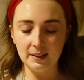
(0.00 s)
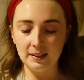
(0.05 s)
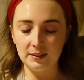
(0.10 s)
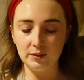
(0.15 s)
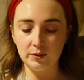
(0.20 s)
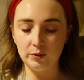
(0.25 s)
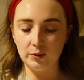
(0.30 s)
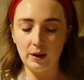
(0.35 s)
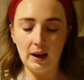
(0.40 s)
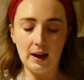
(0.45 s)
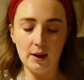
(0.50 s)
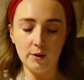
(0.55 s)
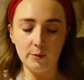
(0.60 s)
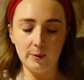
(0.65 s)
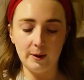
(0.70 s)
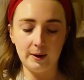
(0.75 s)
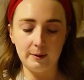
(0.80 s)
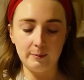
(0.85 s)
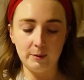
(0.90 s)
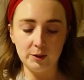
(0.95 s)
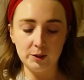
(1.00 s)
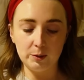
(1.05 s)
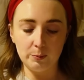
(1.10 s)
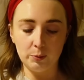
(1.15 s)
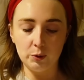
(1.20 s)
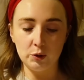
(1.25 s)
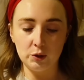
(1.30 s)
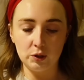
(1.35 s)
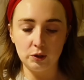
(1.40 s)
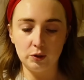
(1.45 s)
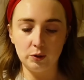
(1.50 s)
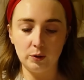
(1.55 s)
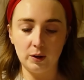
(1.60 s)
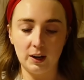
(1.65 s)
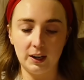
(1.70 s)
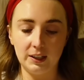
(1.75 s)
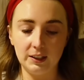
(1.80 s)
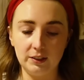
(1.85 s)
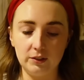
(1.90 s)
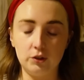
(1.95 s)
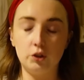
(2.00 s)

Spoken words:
I don't know how, but I must have pushed it too hard and